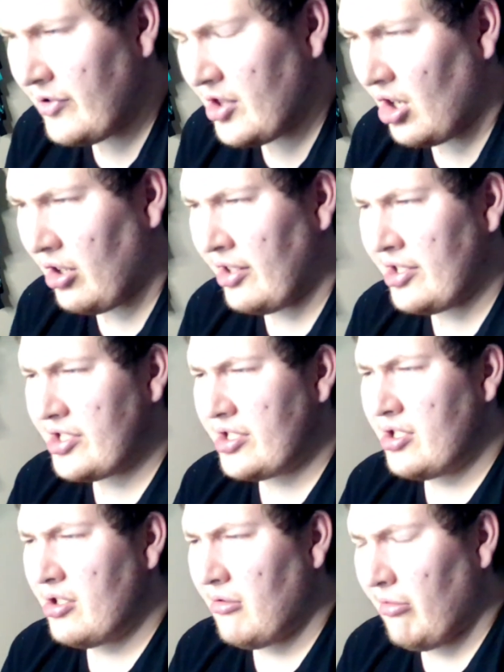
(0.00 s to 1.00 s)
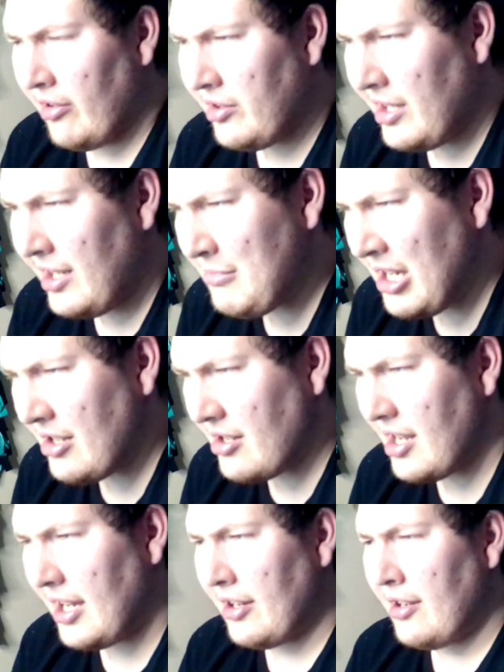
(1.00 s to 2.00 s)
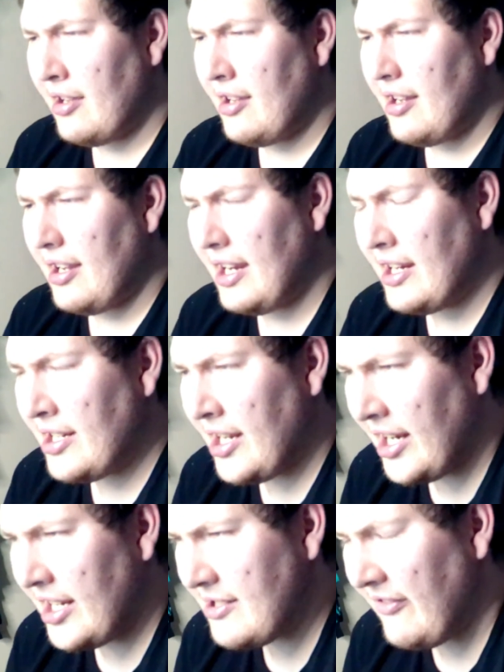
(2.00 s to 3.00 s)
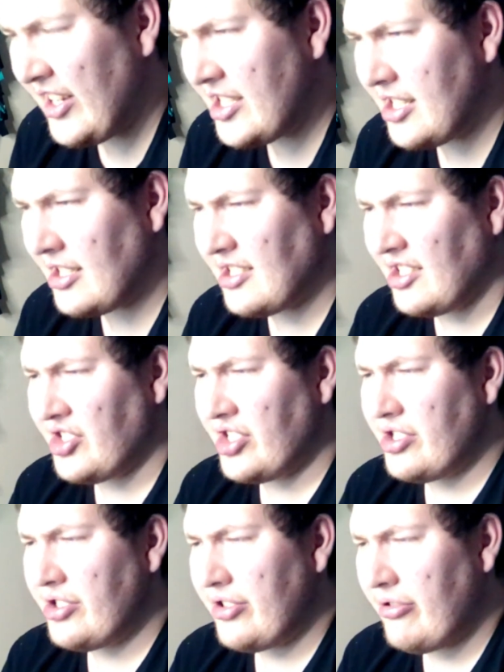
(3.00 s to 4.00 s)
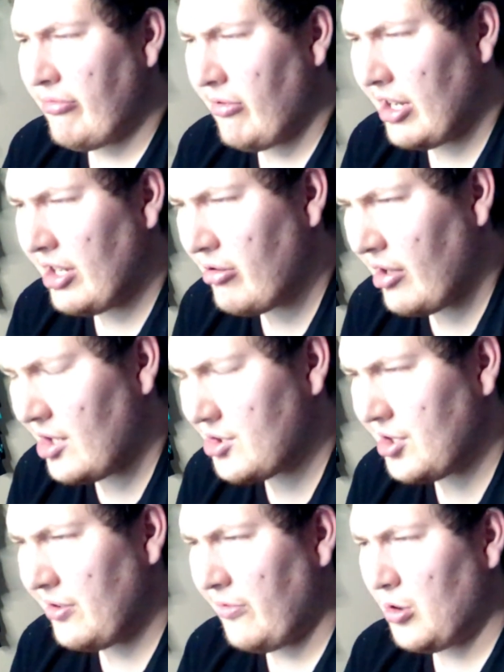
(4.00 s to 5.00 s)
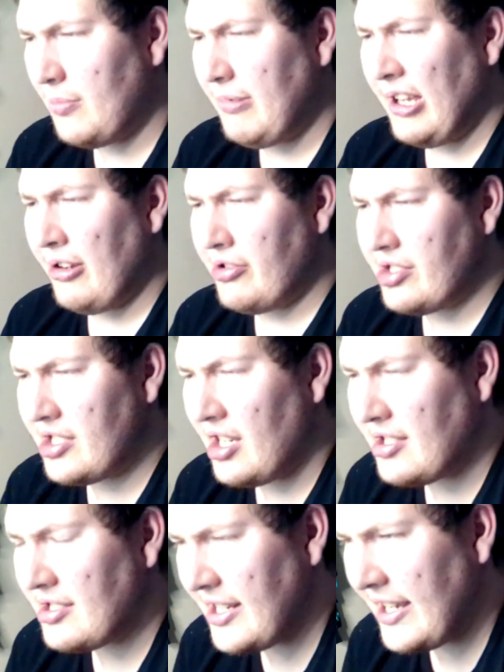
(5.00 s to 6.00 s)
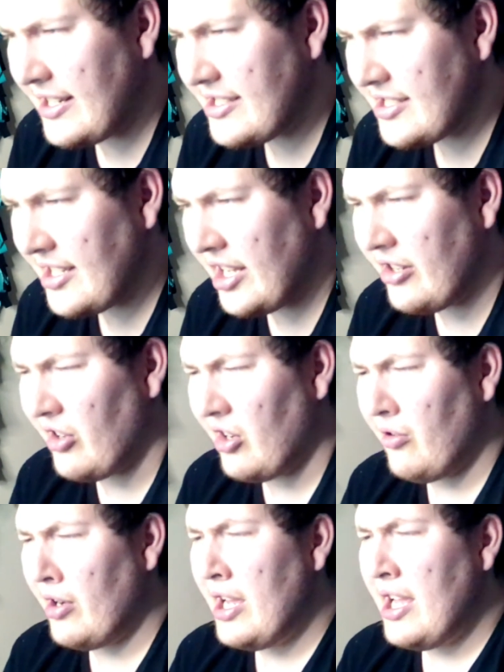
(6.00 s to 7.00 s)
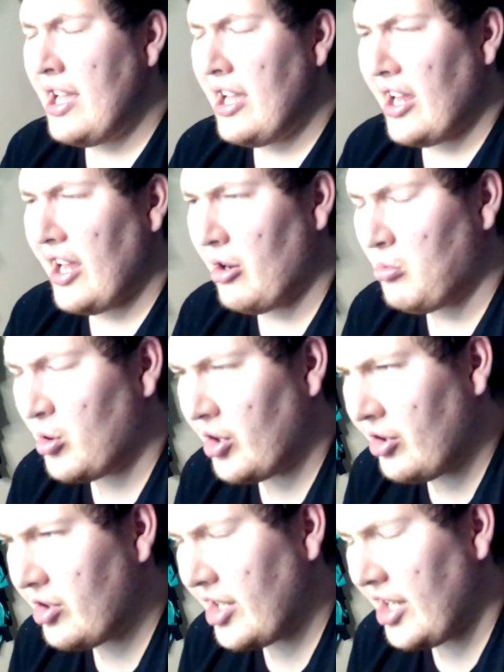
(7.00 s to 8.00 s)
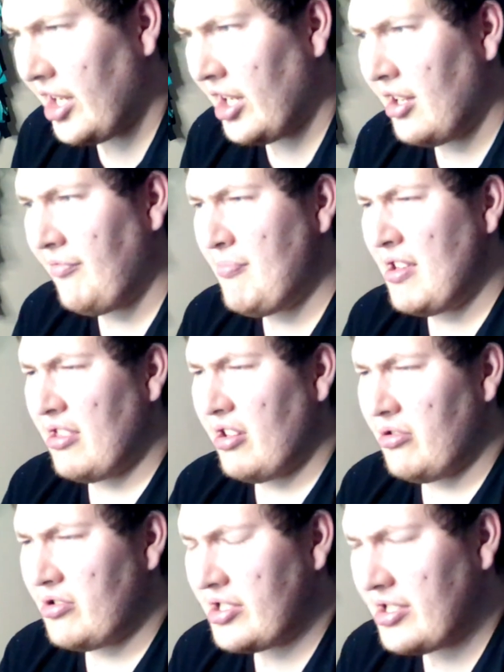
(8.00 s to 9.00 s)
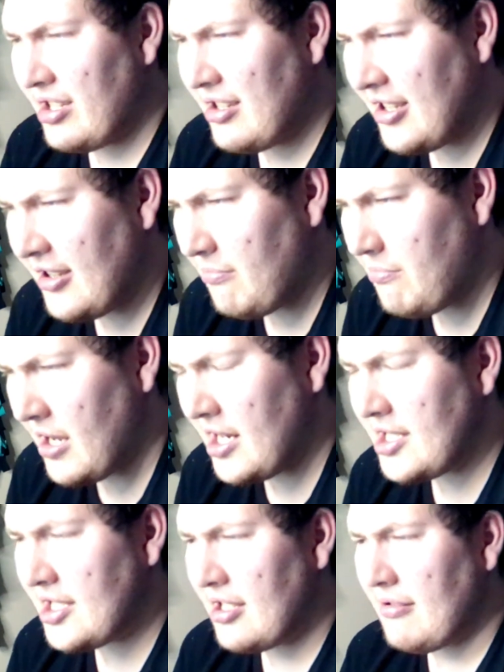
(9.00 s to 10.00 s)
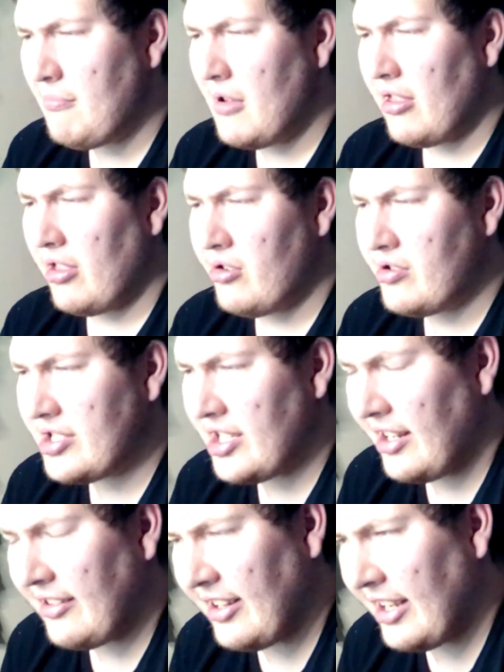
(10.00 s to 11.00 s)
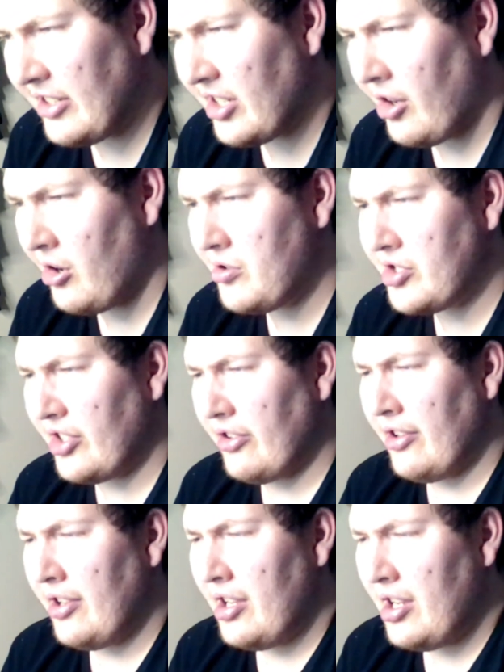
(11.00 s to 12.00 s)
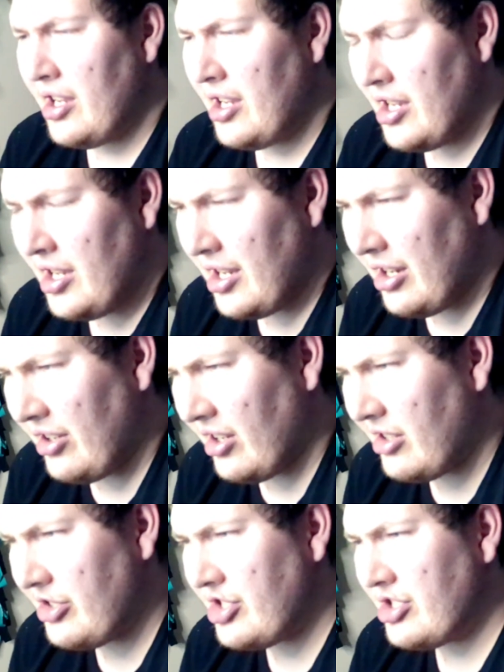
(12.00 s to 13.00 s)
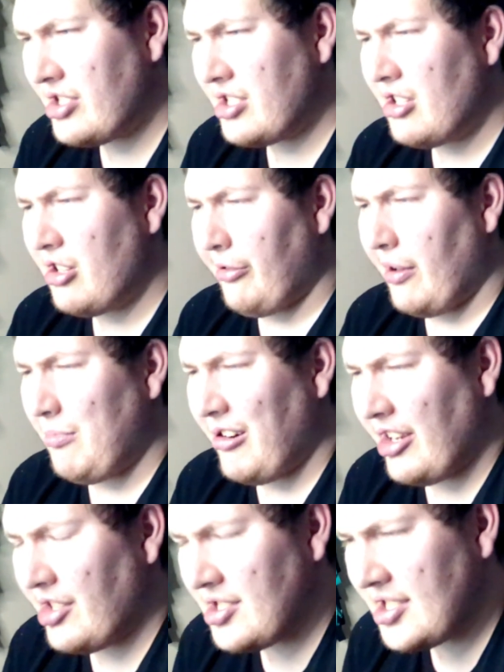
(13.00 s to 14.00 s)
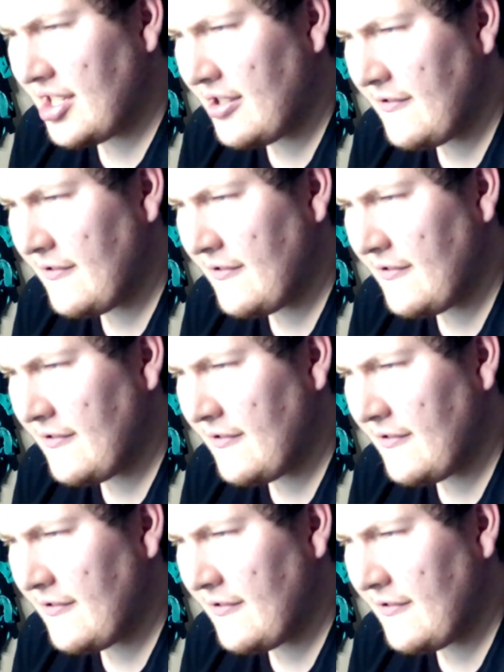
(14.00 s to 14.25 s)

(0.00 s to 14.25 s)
Taurus. Real name, none. Height, 8 feet 6 inches. Weight, 304 pounds. Status, hero, and warrior king of Mythos. Base, Mythos, Atlantic Ocean. Intelligence, 3 brains.